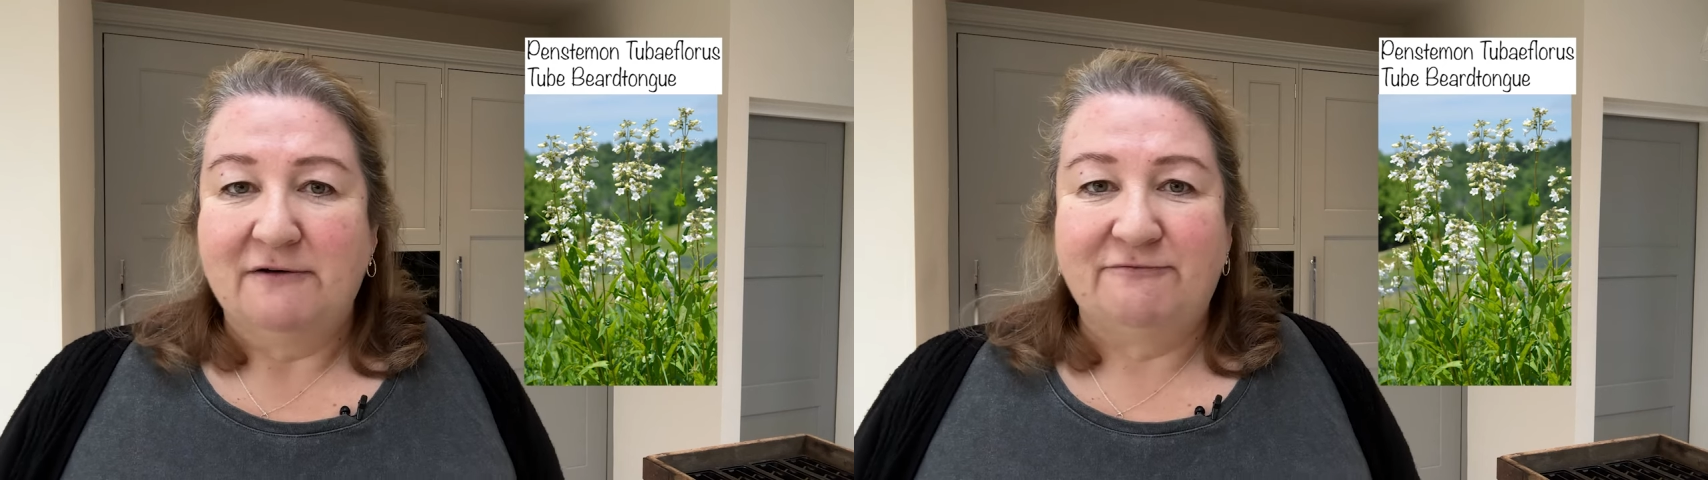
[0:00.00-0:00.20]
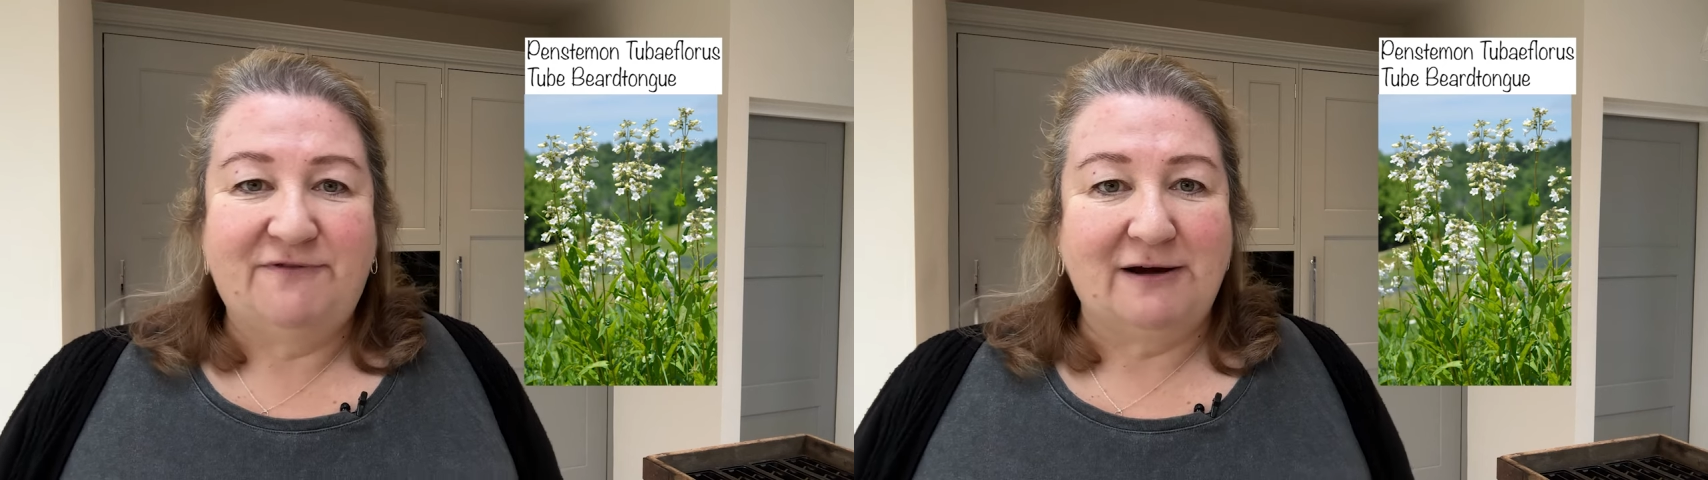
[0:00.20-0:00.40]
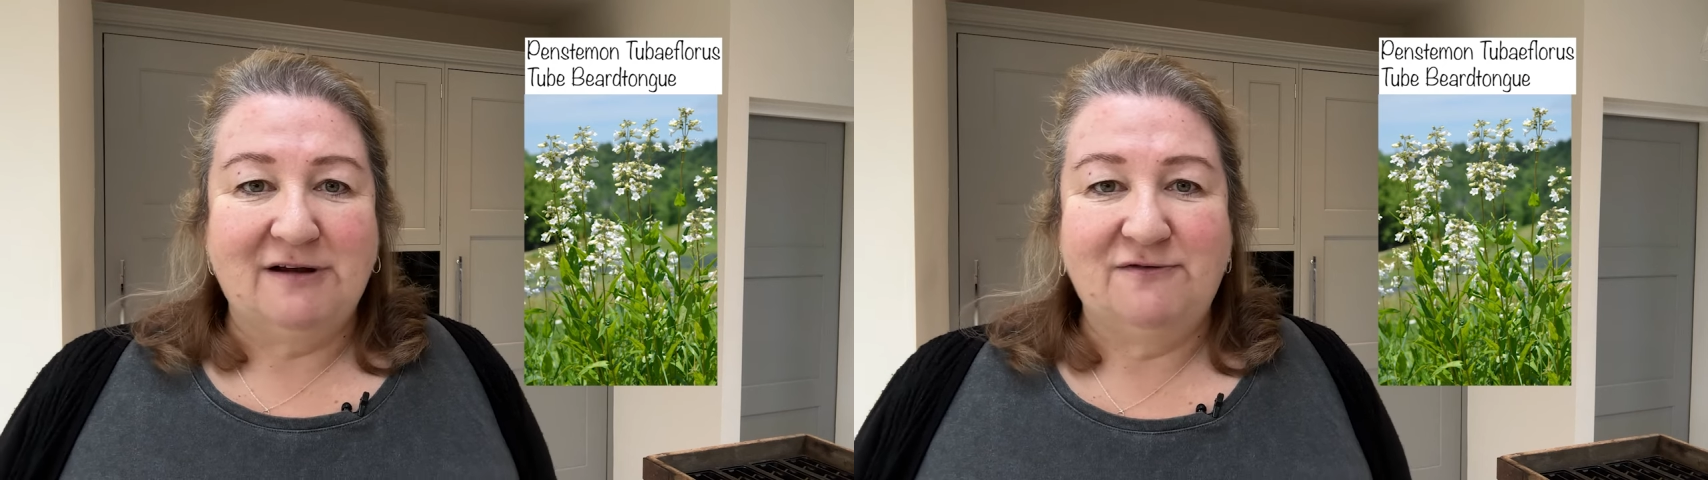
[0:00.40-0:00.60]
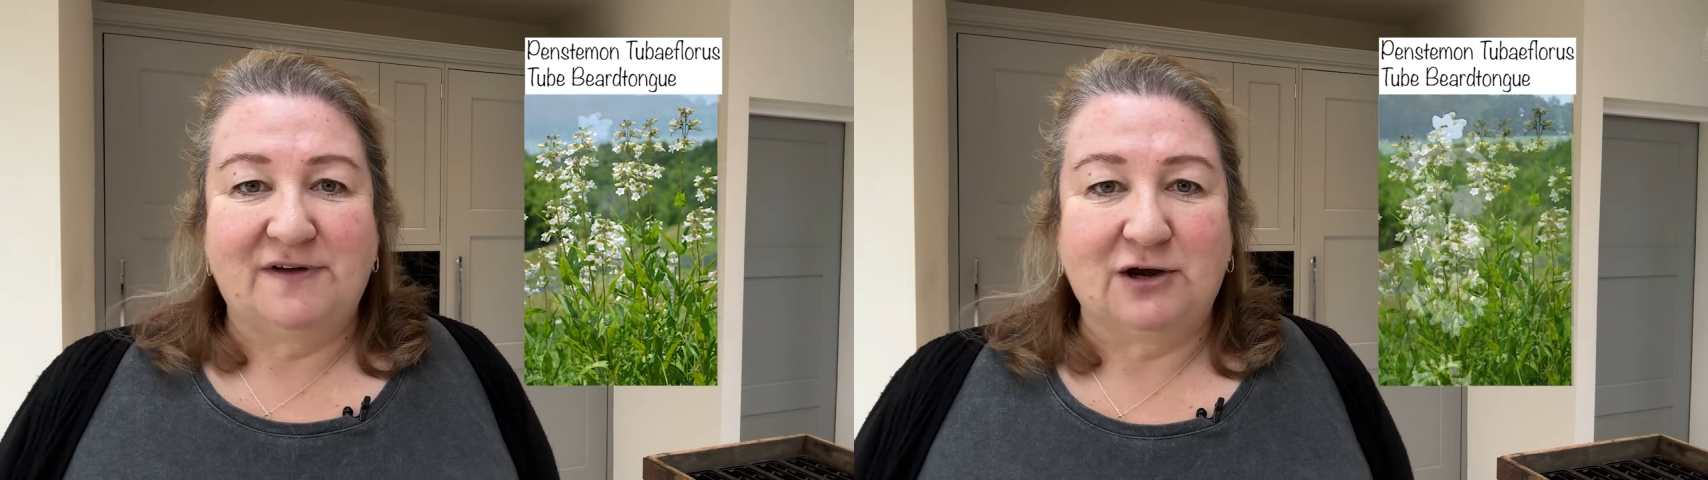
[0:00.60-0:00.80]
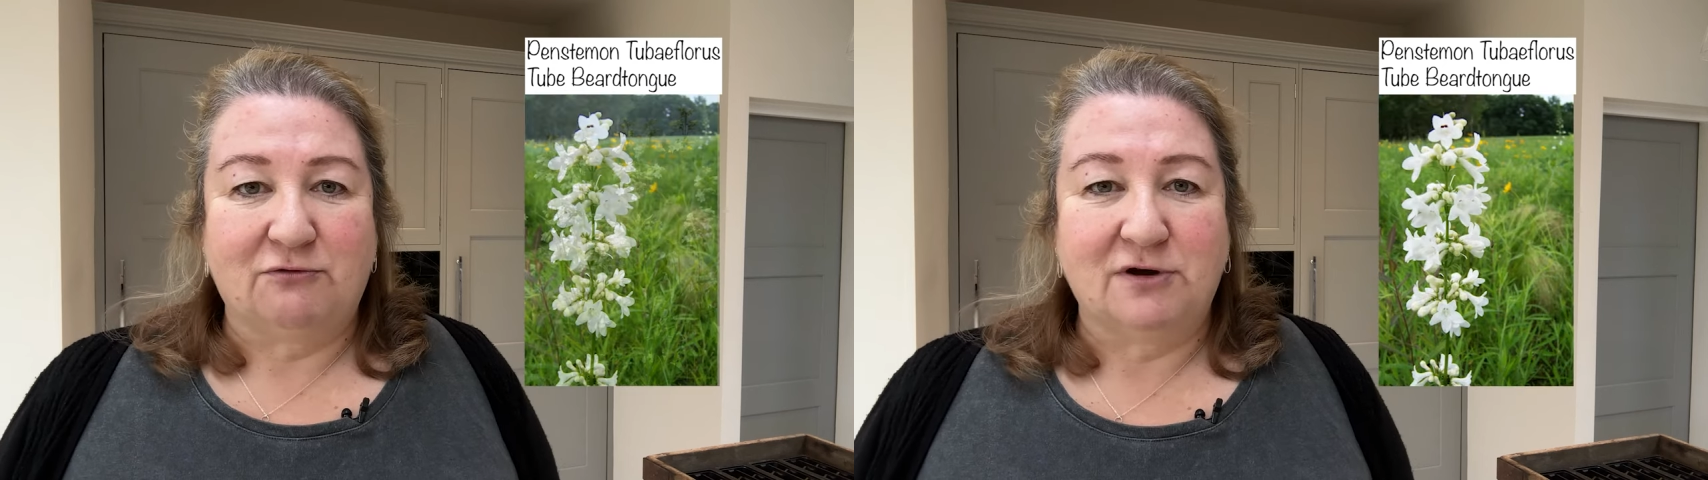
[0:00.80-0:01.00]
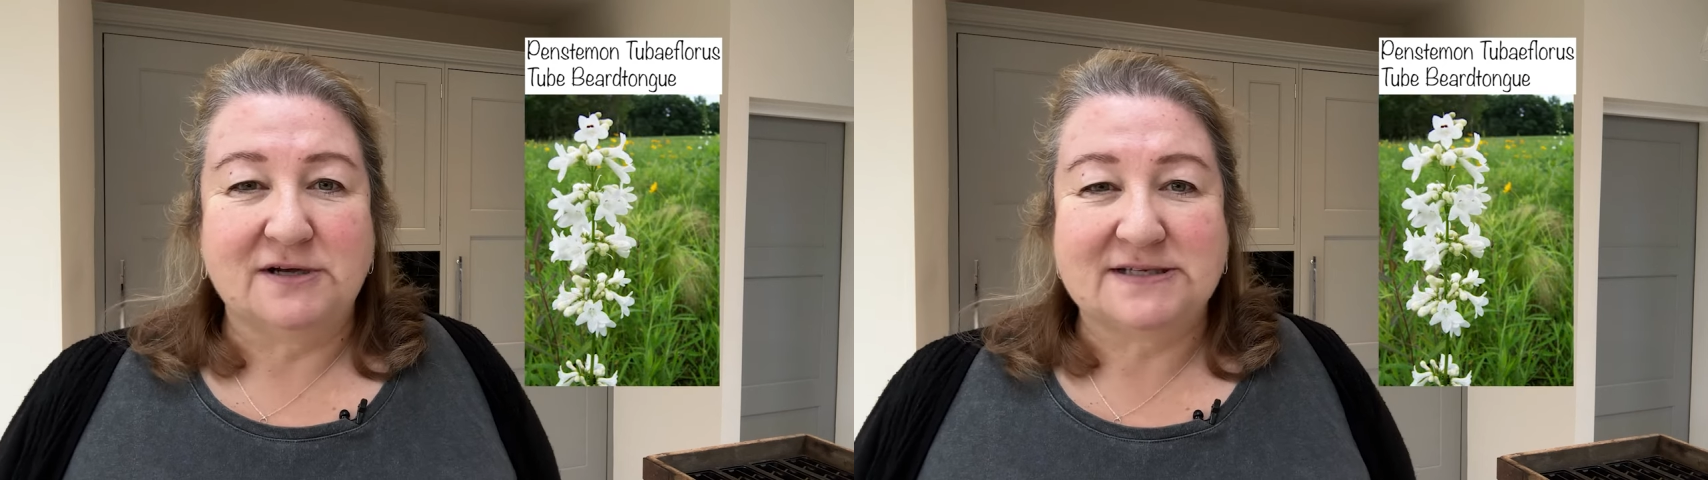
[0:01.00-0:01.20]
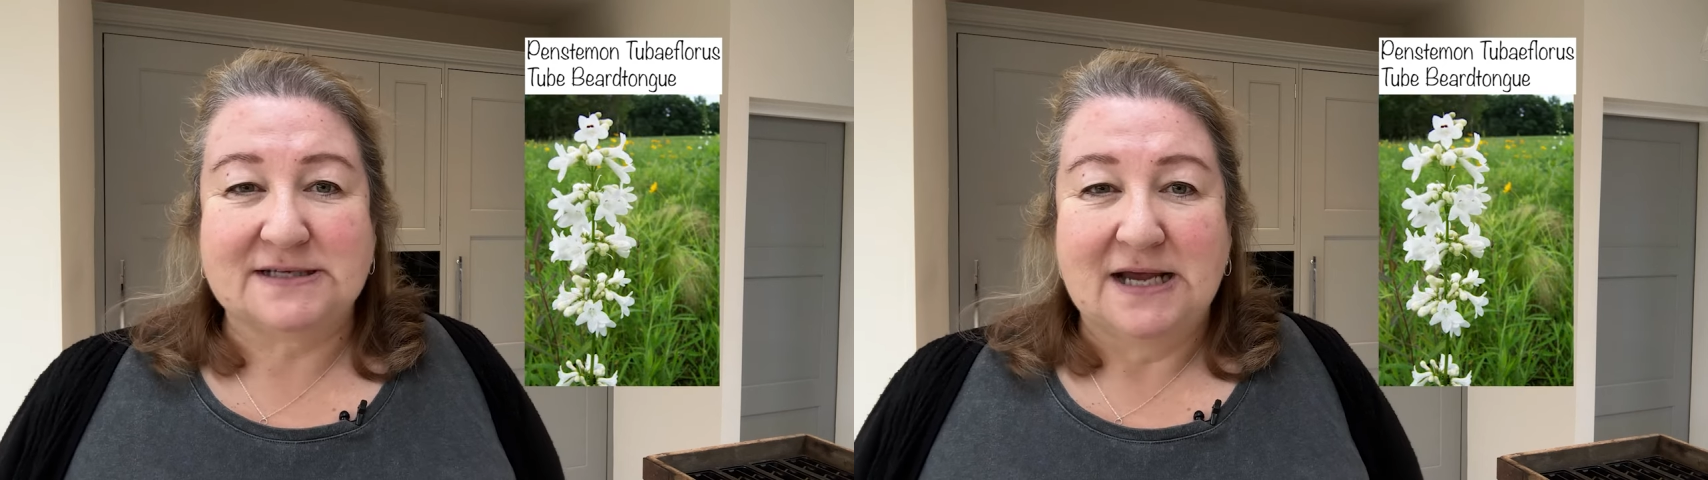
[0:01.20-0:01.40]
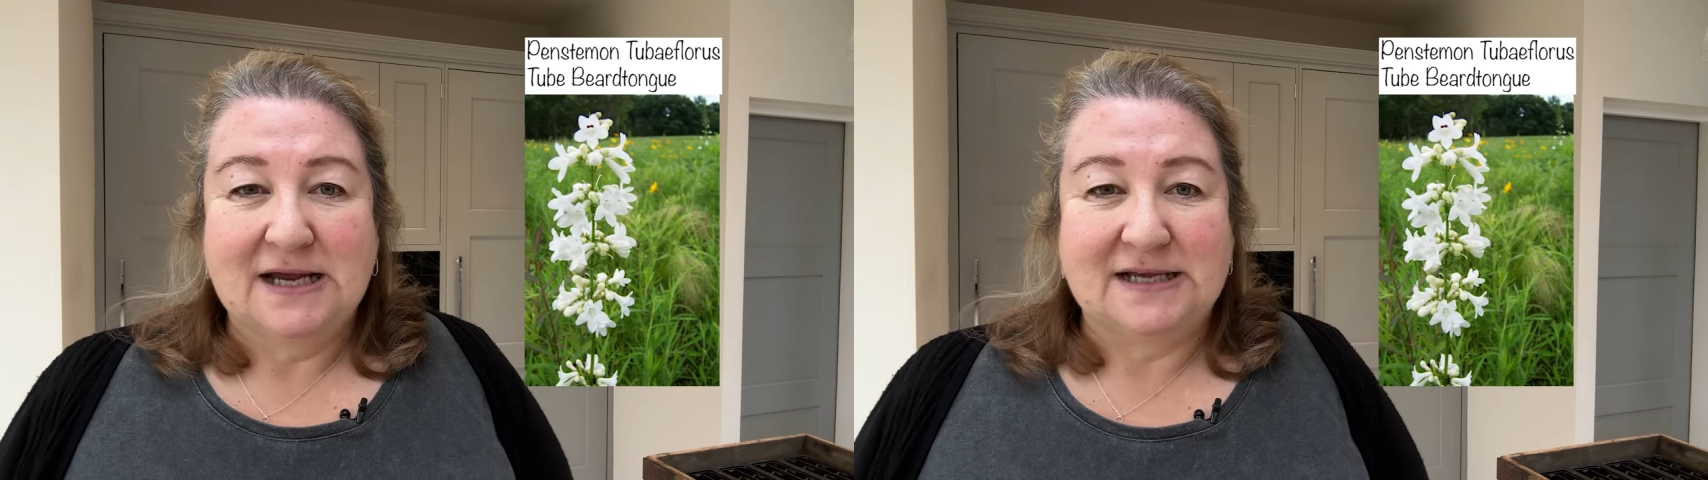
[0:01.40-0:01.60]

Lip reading: very vigorous.